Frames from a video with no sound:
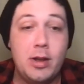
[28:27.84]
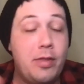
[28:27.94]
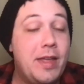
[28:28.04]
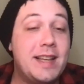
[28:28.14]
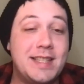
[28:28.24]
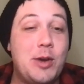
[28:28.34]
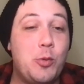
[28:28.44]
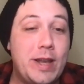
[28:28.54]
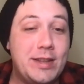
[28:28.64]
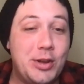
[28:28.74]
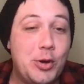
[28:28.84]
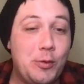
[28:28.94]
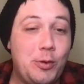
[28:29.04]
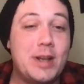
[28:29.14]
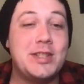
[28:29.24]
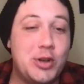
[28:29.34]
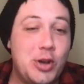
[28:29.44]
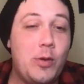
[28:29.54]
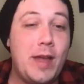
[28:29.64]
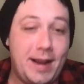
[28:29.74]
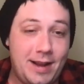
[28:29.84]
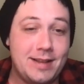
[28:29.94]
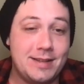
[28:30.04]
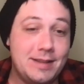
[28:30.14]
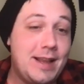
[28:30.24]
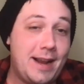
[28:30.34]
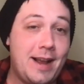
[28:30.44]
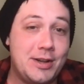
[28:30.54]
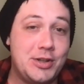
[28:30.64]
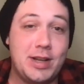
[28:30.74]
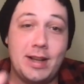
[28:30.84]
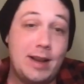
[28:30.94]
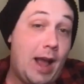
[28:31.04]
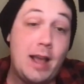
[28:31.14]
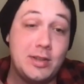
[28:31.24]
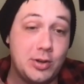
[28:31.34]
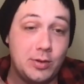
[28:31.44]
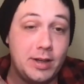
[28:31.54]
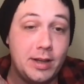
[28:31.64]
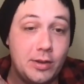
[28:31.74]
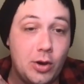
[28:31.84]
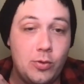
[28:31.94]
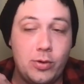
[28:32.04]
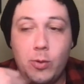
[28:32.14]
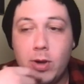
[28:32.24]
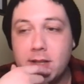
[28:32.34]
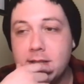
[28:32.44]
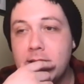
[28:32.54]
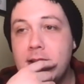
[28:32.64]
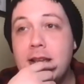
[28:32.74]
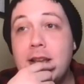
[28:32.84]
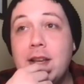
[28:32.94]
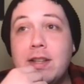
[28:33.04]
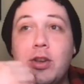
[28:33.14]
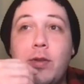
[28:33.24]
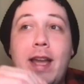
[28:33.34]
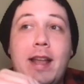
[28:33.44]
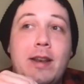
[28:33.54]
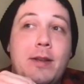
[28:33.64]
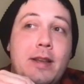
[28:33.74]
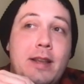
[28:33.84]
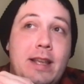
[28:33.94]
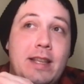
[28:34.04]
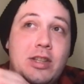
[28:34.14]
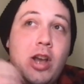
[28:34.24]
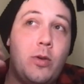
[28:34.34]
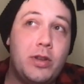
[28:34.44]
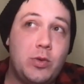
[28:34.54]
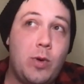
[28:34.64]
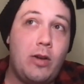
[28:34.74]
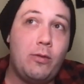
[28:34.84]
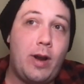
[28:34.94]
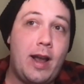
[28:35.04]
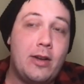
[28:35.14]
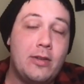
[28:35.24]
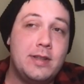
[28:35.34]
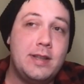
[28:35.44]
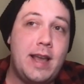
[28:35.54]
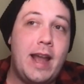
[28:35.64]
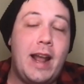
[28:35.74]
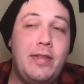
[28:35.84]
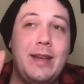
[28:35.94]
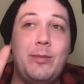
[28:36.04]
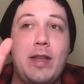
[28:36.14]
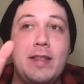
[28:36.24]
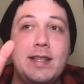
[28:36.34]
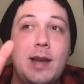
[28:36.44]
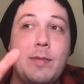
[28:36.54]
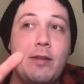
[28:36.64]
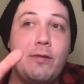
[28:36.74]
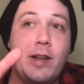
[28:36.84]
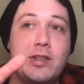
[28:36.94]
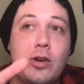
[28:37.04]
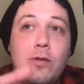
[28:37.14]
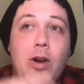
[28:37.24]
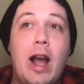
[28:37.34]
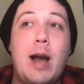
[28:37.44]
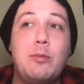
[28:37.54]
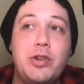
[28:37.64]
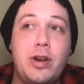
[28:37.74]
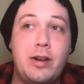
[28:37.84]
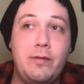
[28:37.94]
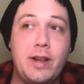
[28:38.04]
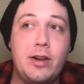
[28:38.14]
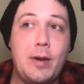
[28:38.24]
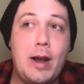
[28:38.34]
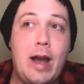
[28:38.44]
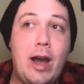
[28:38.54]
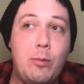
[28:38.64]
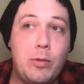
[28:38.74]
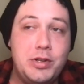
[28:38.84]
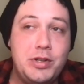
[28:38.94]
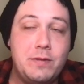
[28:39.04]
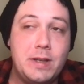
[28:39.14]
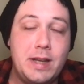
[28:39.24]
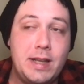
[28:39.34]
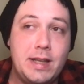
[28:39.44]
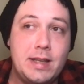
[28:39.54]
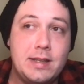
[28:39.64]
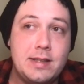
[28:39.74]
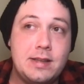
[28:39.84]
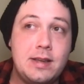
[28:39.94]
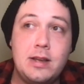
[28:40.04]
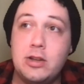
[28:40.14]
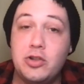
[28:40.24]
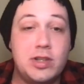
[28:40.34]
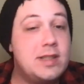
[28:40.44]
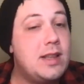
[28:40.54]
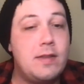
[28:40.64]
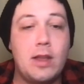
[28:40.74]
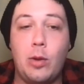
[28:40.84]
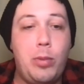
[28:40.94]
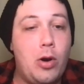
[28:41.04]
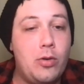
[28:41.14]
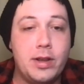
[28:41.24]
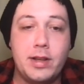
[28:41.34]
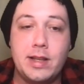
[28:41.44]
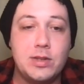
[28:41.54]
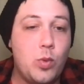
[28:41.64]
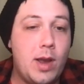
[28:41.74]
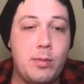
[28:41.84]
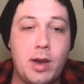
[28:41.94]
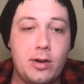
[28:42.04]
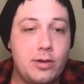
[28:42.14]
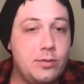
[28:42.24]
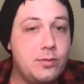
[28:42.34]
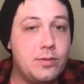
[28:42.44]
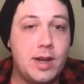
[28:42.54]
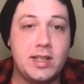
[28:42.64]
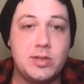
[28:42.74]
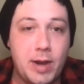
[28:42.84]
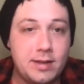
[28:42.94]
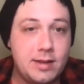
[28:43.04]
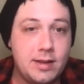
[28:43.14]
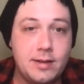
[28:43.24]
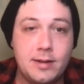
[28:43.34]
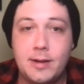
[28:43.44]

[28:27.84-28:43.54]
things that we do for us to know that kind of shit. And I certainly didn't know who he was. So then he's going 12 rounds. And I think by the time that fight's over, I'm trying to figure out how much of it is just that the opponent is way better than expected,